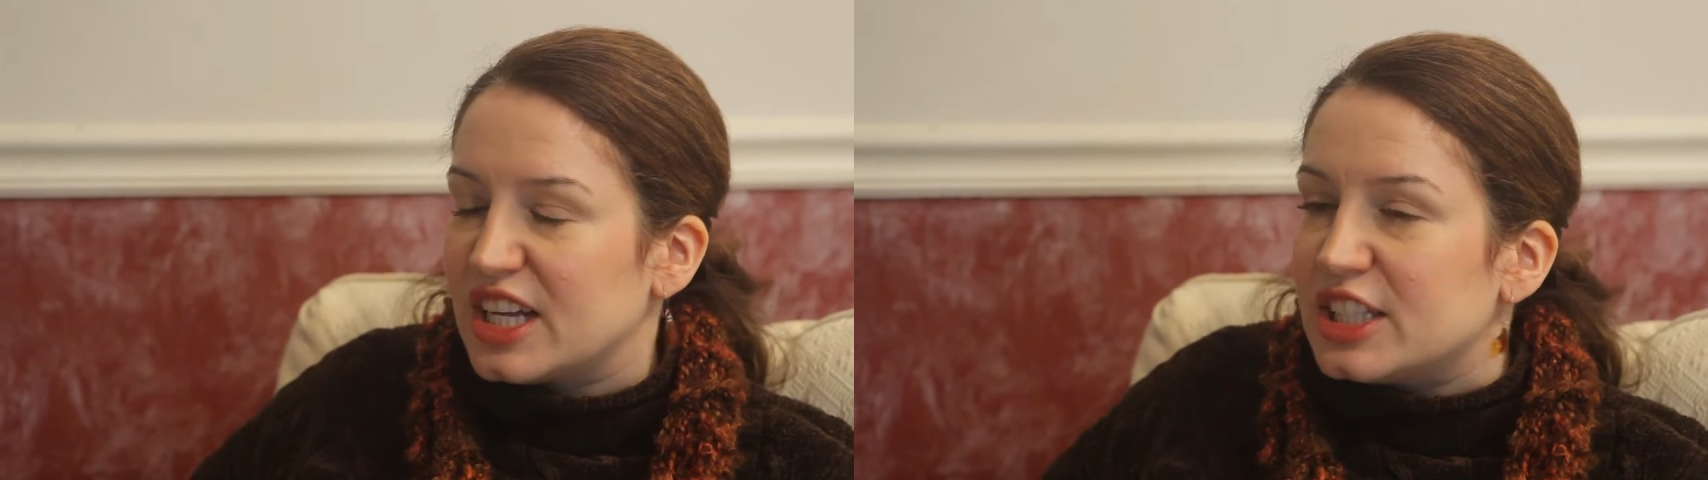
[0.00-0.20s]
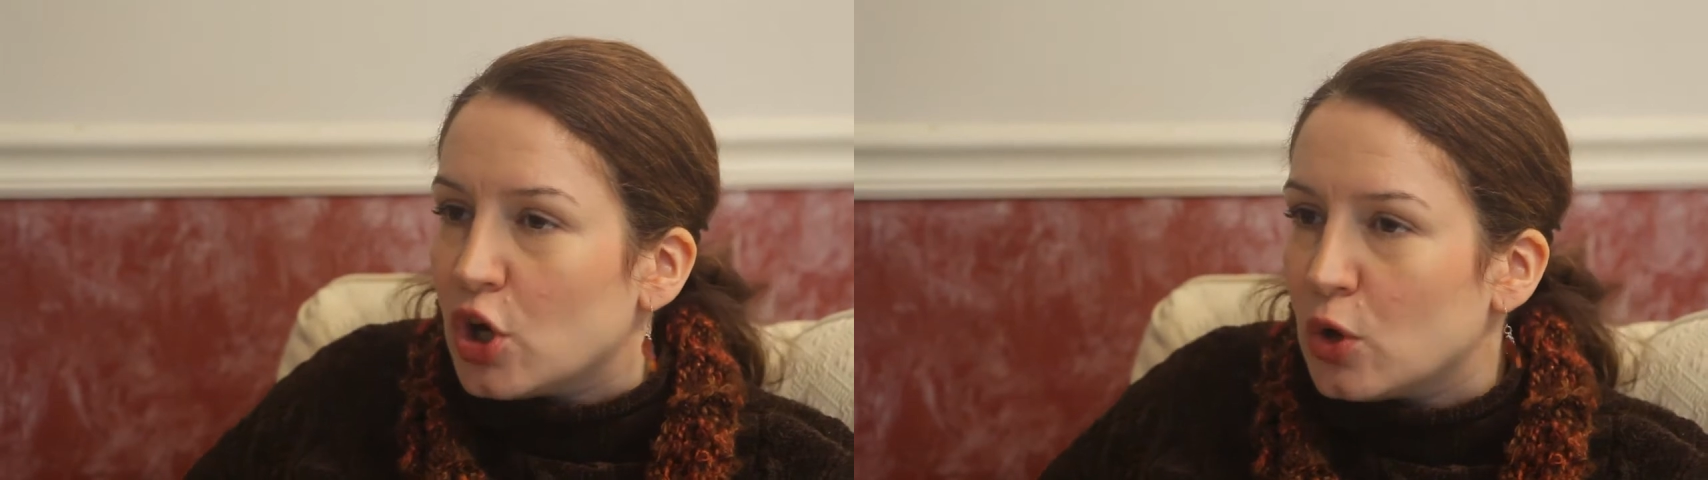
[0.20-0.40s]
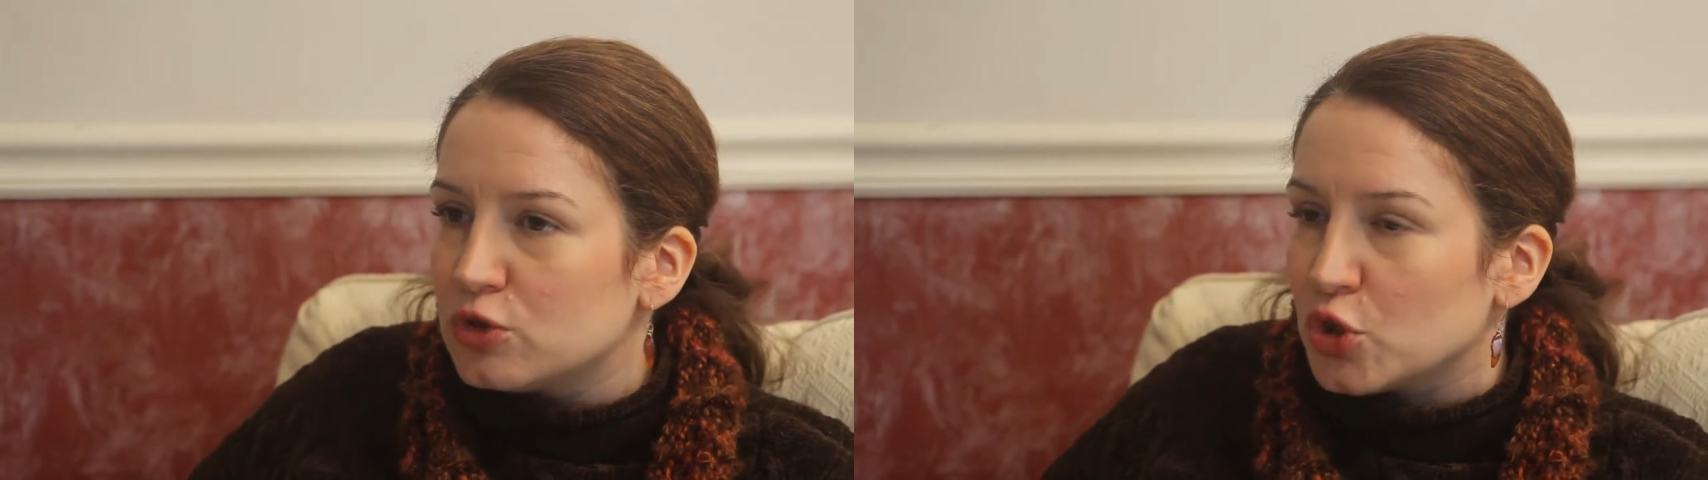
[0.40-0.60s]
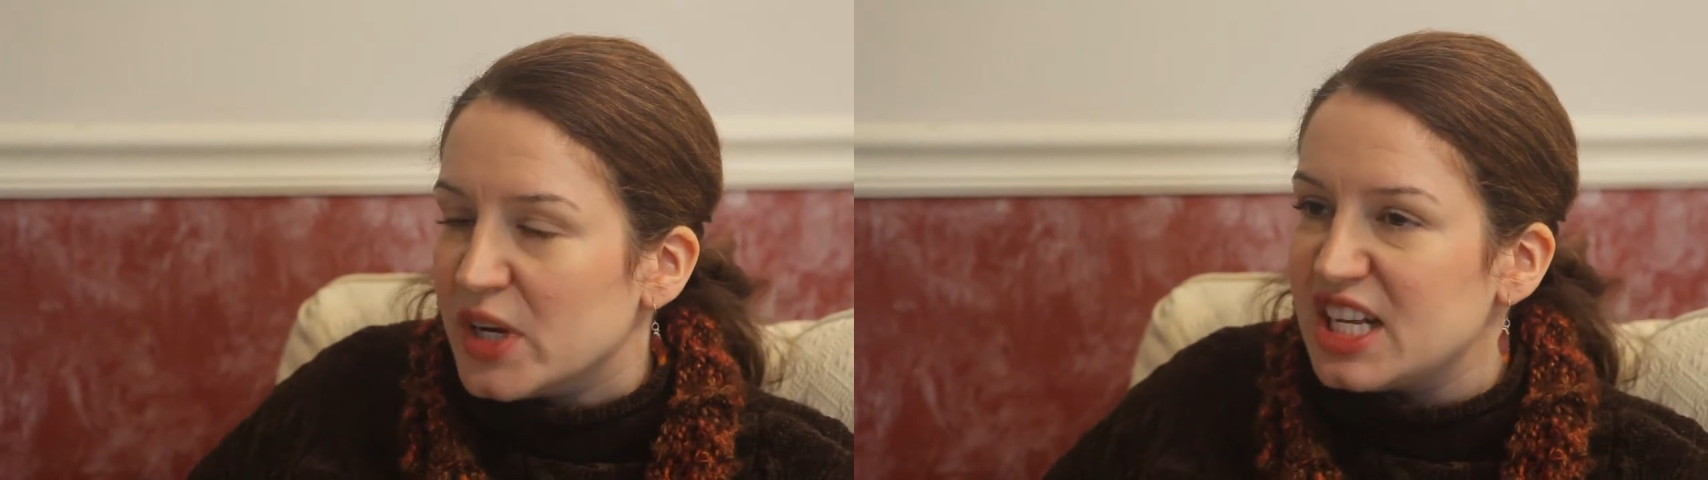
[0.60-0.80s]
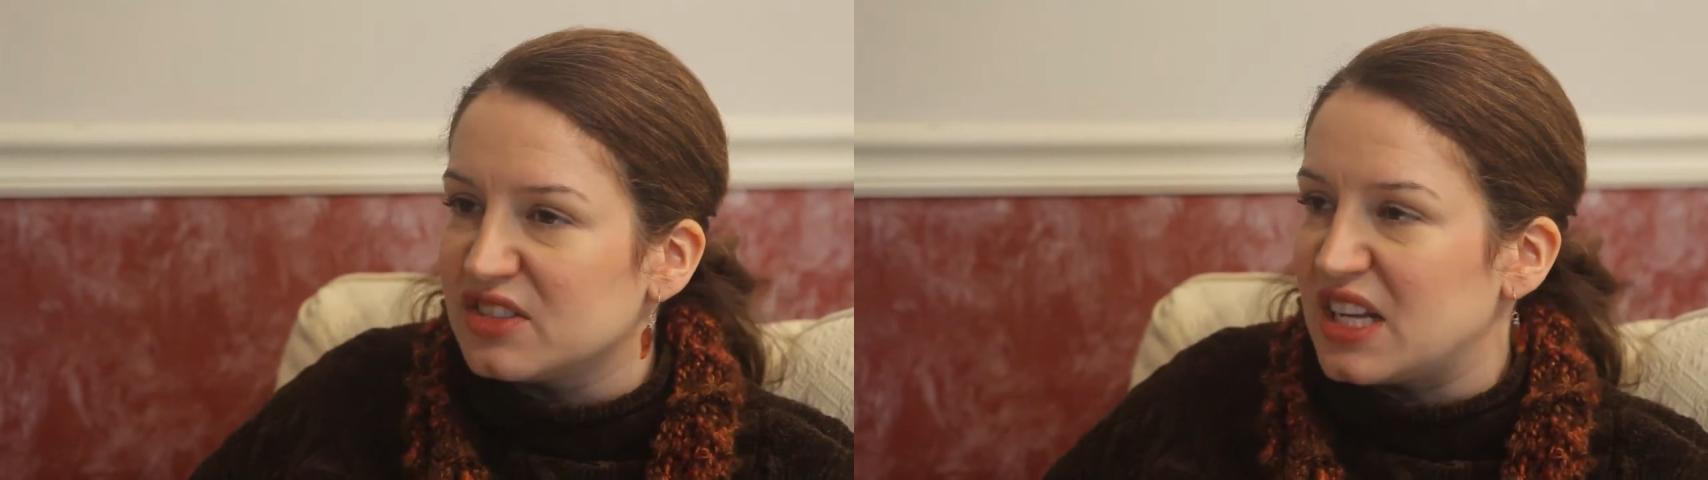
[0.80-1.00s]
I told you, he
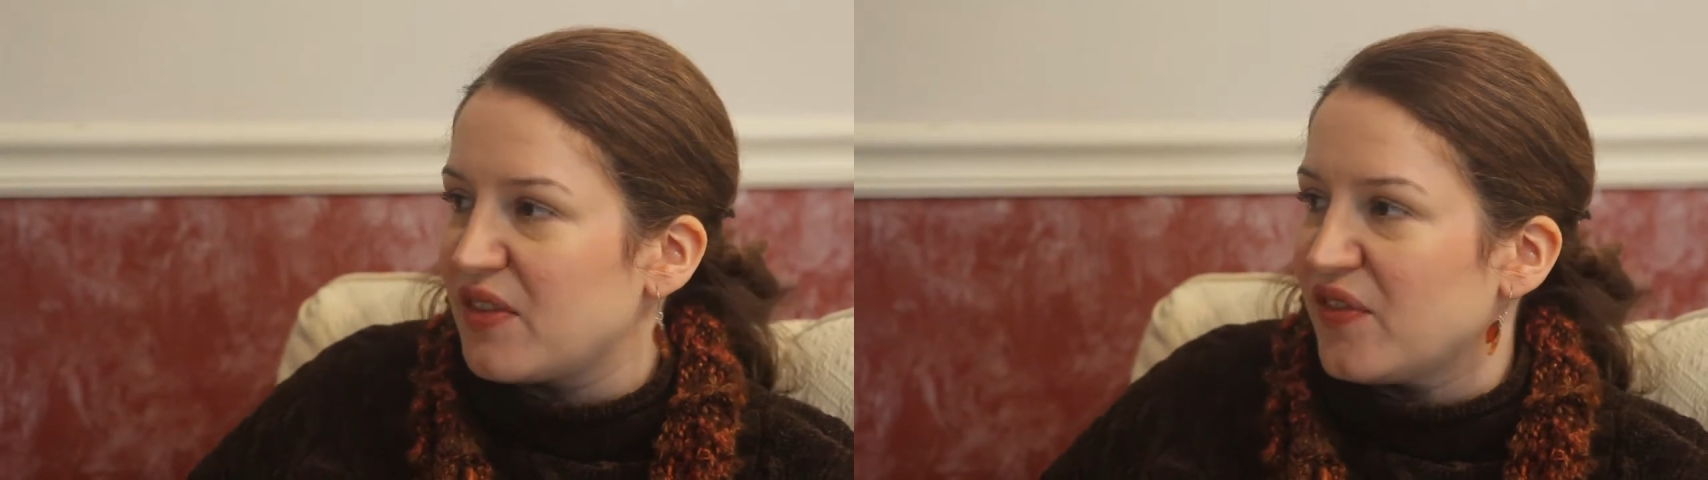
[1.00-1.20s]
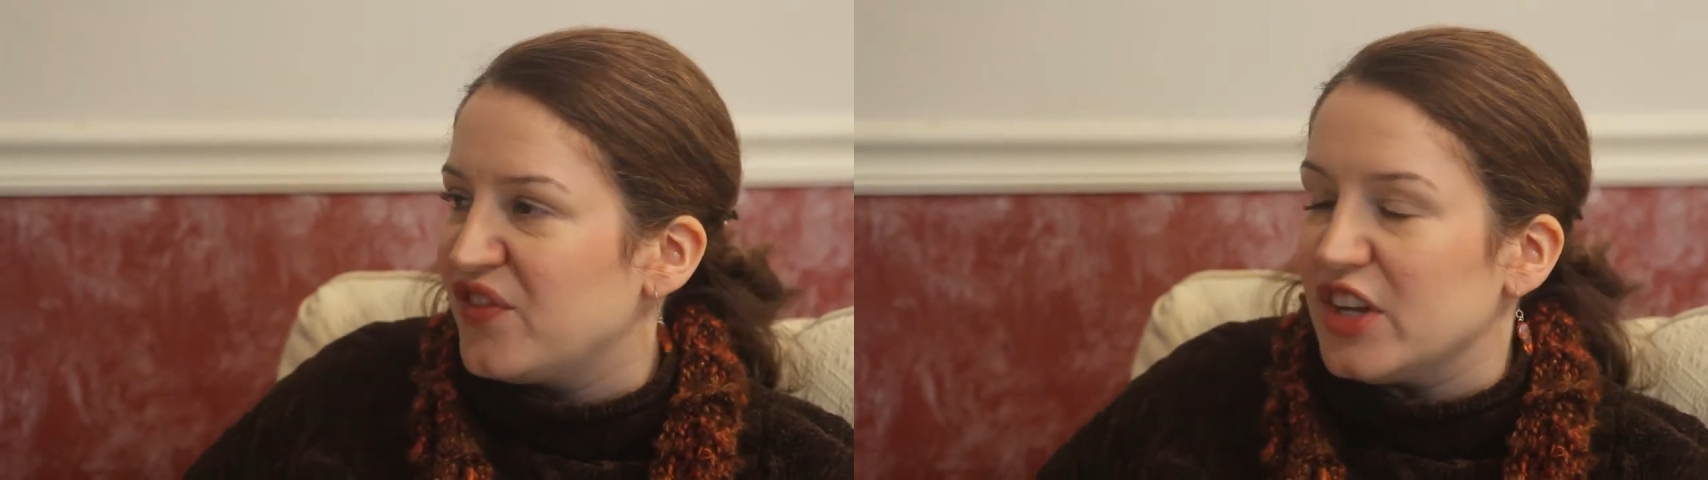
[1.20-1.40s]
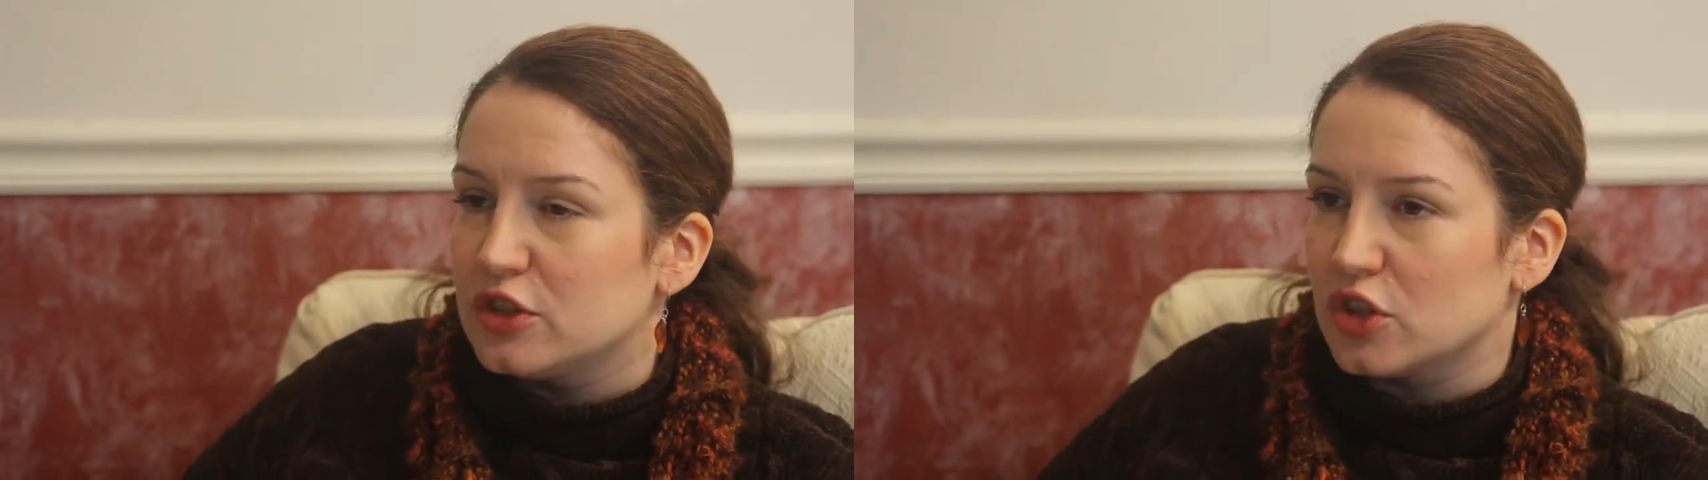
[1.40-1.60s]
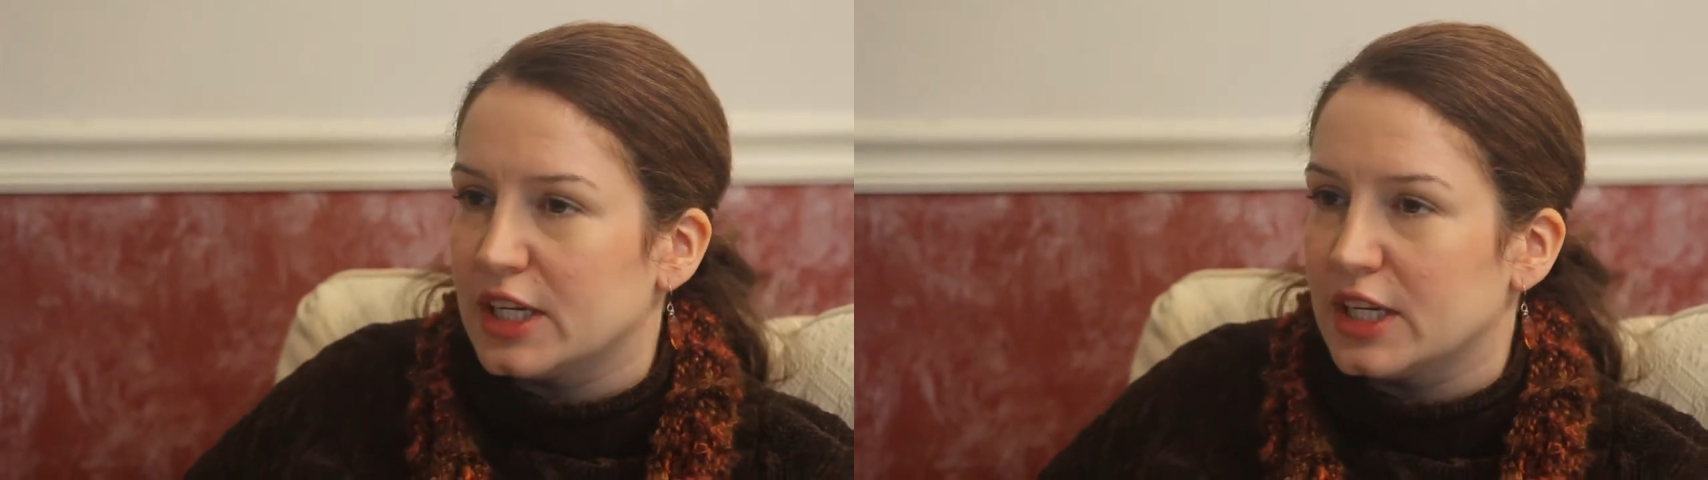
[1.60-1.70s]
doesn't have a filter.